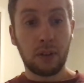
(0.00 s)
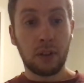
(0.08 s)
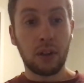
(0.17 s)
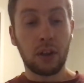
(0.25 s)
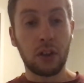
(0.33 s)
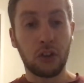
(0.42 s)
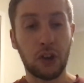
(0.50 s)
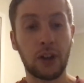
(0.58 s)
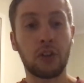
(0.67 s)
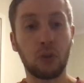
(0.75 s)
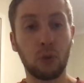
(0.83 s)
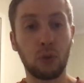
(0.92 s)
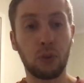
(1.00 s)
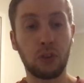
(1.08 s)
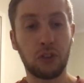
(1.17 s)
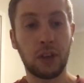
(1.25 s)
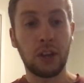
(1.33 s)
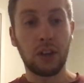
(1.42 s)
congenital
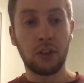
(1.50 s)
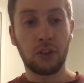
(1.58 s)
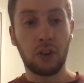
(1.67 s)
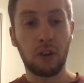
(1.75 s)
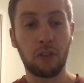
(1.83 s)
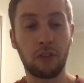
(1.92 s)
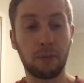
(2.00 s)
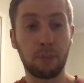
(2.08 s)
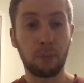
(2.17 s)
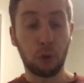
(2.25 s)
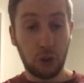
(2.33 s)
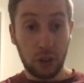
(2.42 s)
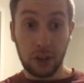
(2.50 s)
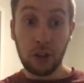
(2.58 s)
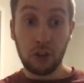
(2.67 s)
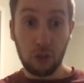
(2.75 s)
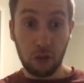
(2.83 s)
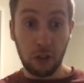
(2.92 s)
disease of muscular
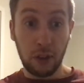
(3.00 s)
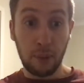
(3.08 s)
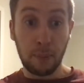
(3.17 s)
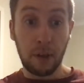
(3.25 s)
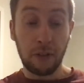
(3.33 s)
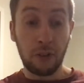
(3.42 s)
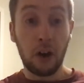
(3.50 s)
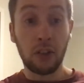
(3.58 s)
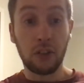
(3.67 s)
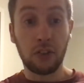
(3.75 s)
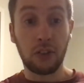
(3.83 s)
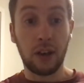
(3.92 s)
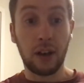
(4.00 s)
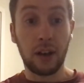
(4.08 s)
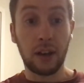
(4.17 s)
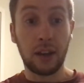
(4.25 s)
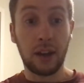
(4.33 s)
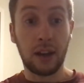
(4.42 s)
dystrophy on my father's
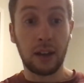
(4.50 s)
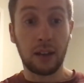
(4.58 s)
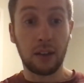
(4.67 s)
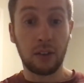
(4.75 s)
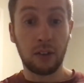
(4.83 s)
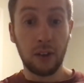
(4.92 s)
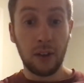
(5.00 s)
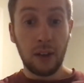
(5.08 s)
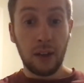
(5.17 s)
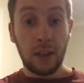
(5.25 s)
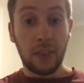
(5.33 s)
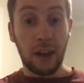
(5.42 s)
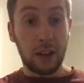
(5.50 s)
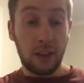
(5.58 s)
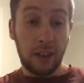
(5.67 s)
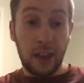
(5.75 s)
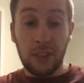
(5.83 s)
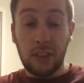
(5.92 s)
side. And that,
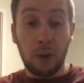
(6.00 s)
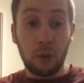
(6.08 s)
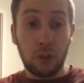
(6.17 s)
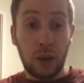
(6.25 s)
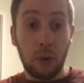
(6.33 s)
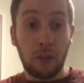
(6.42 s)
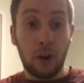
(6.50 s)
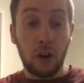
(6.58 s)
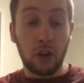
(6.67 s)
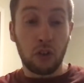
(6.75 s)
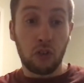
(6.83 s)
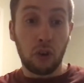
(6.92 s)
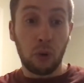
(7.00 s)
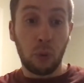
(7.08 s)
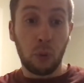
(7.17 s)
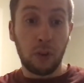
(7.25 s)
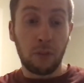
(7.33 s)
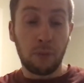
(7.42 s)
again, that was out of our control.
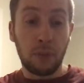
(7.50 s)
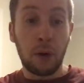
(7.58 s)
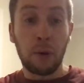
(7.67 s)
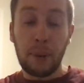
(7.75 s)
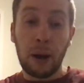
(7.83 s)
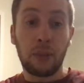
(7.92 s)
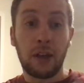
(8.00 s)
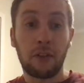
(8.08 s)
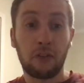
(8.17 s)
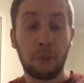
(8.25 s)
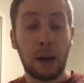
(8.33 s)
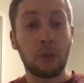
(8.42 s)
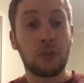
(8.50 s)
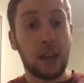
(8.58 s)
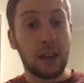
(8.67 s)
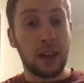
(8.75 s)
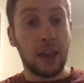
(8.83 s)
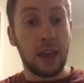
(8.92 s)
We've known about that for about
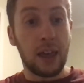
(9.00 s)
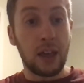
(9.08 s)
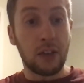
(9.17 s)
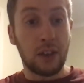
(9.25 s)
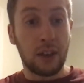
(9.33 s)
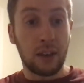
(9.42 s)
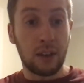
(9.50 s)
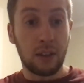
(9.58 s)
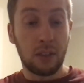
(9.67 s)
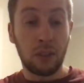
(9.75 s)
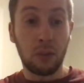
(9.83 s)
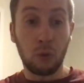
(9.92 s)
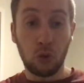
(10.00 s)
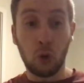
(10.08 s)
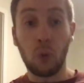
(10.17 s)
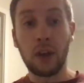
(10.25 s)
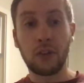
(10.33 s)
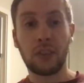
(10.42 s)
10 years. And there was
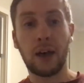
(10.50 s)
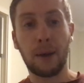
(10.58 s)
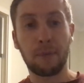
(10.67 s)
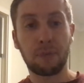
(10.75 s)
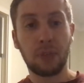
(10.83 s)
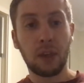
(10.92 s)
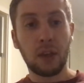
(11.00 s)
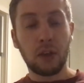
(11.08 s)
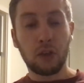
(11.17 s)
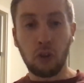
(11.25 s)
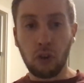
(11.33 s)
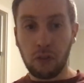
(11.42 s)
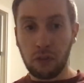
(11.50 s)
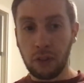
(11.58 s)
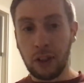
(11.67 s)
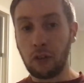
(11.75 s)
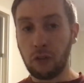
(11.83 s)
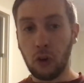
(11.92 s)
always that sort of
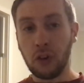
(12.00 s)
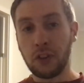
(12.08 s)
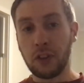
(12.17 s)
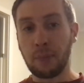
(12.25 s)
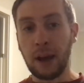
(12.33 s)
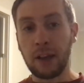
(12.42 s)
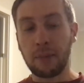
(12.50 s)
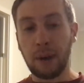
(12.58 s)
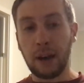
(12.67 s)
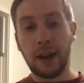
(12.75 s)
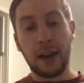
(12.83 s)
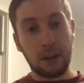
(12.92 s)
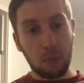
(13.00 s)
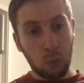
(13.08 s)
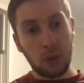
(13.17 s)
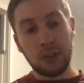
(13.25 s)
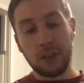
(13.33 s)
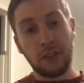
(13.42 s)
little voice in the back of my head
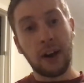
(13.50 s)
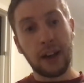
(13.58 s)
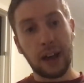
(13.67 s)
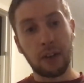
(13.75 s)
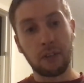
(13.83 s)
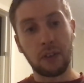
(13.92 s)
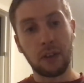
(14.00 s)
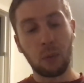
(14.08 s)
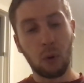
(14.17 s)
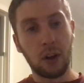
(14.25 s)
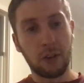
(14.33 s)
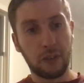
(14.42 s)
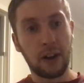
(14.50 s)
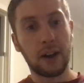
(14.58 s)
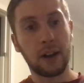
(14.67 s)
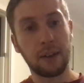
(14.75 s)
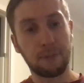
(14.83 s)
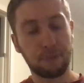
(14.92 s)
what if I have it? What if I